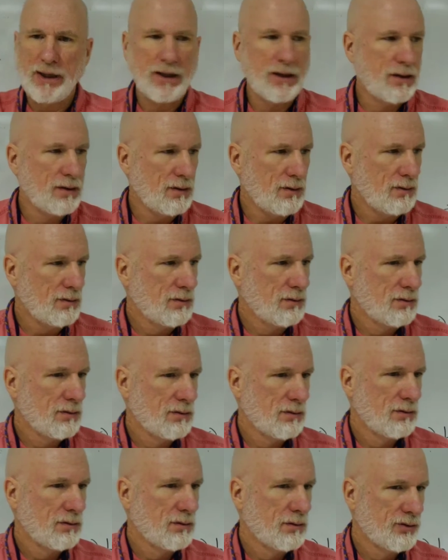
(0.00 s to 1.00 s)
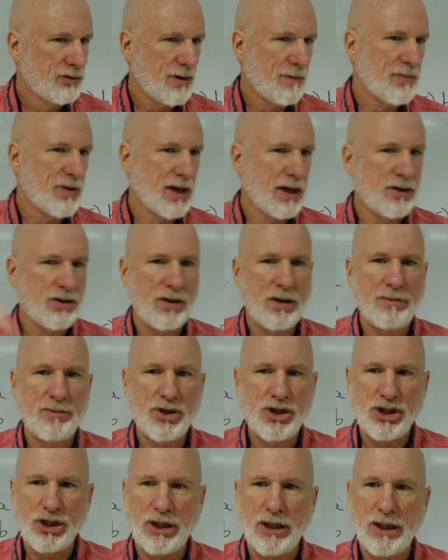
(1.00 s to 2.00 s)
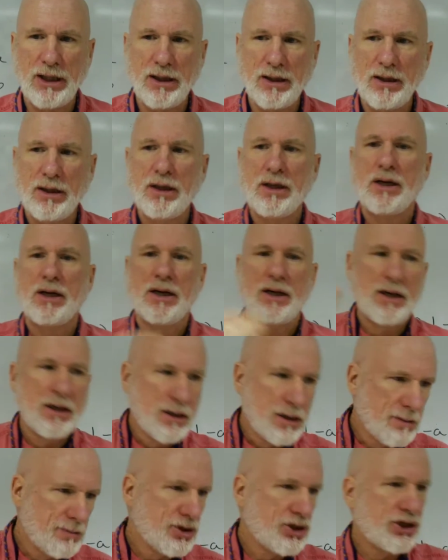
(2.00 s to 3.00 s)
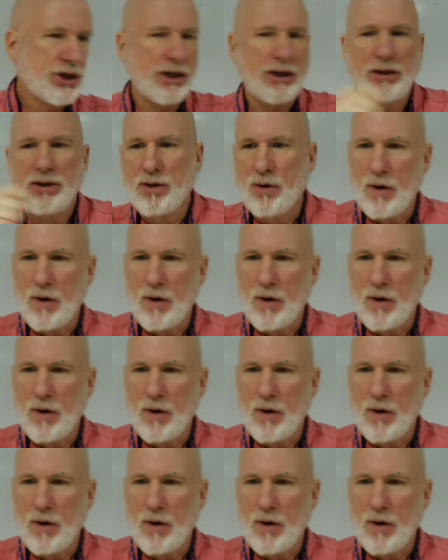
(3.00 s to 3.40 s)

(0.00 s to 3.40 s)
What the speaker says: in something into the machine